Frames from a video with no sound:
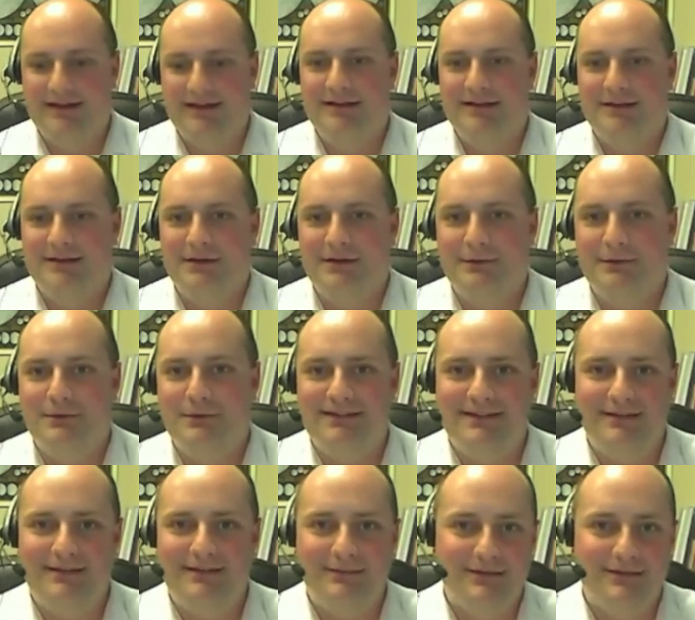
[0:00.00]
talk about what
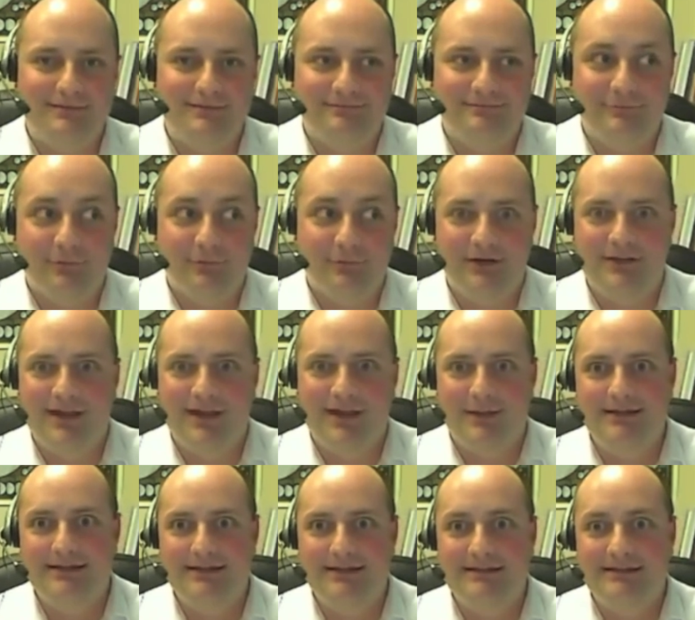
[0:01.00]
what what all that
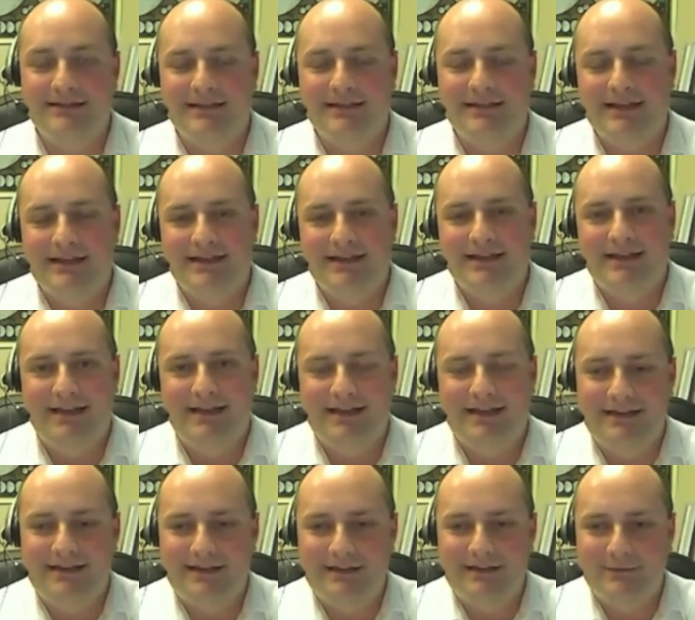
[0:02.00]
means,
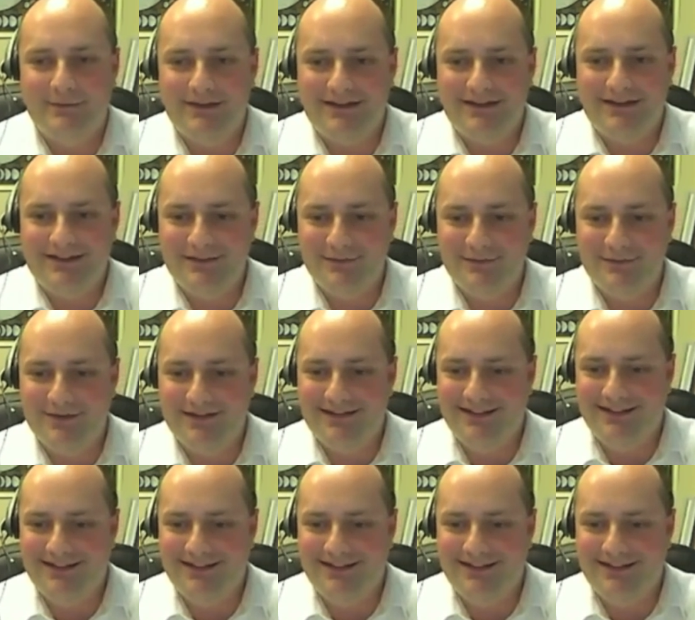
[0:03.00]
and uh, what what